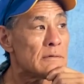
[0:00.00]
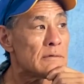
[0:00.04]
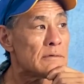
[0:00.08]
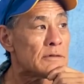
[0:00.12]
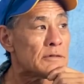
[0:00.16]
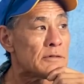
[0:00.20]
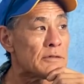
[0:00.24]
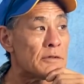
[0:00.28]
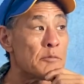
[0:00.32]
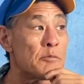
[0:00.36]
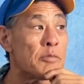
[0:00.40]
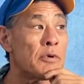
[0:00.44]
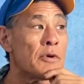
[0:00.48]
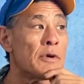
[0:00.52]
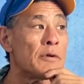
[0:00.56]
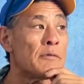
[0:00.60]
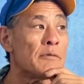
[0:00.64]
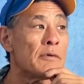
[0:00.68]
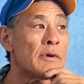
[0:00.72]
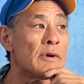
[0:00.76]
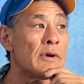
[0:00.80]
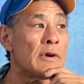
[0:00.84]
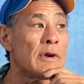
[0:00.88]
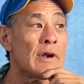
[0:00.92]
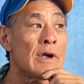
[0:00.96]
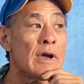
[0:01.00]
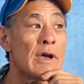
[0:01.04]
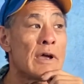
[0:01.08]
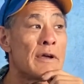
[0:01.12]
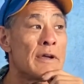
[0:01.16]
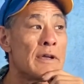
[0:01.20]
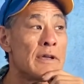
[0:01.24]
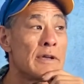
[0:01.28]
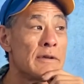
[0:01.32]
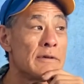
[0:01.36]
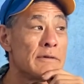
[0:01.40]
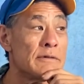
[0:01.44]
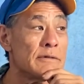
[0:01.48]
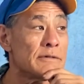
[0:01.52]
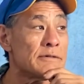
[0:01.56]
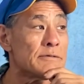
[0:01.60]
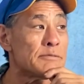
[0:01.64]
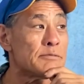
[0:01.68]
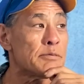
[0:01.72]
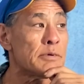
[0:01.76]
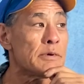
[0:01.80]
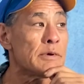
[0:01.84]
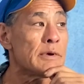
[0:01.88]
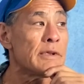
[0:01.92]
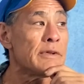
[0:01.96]
to the point where I was
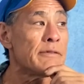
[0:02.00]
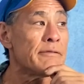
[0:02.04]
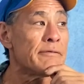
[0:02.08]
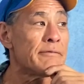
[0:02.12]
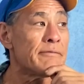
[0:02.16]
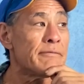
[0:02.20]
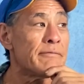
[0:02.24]
pretty